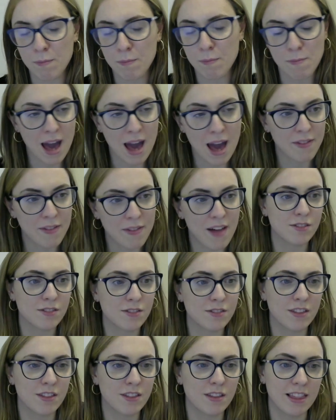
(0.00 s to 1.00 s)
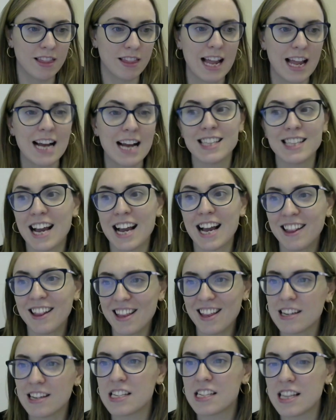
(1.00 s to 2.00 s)
make that less
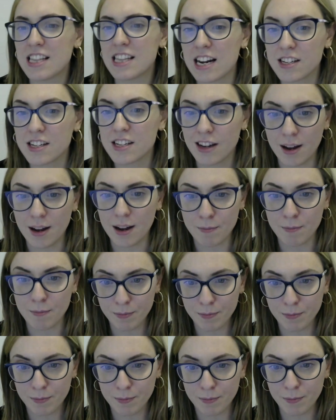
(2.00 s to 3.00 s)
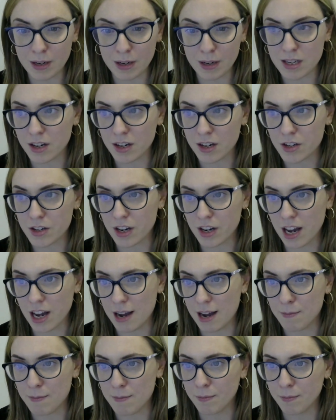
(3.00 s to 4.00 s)
likely that prisoners,
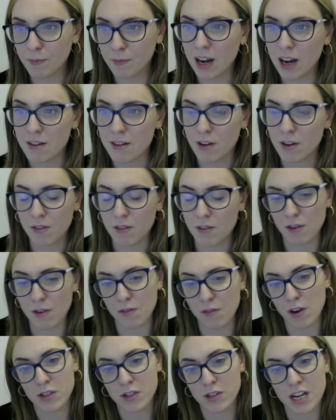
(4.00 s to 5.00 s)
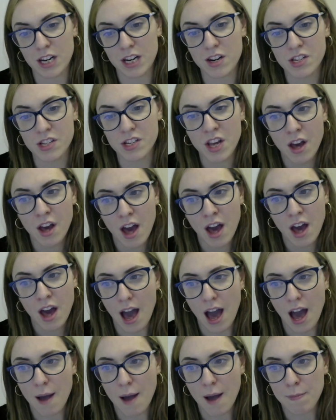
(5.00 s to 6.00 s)
kind of all genders,
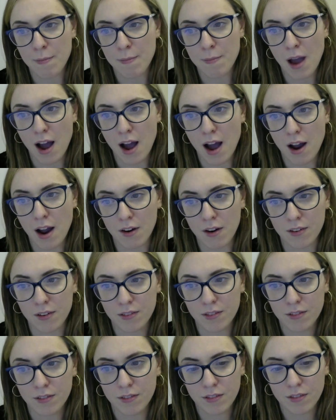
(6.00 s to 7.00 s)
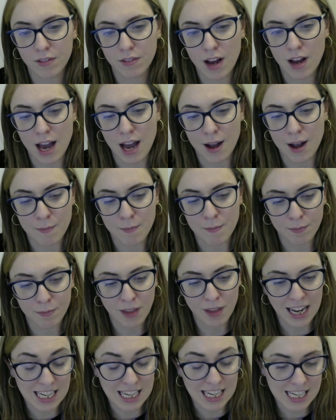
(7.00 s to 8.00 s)
are
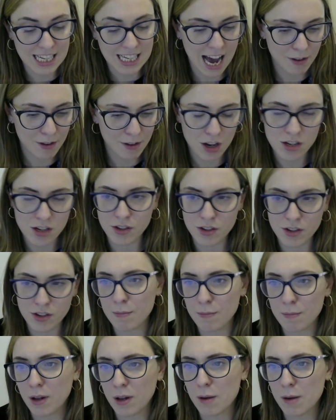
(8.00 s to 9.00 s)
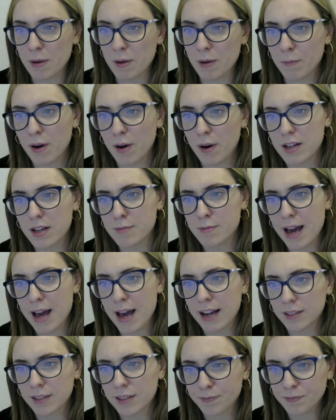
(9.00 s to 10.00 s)
likely to have a good sort of employment
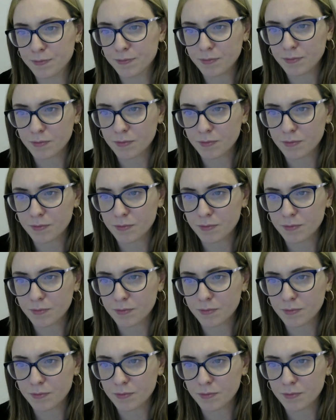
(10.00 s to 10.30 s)
prospect.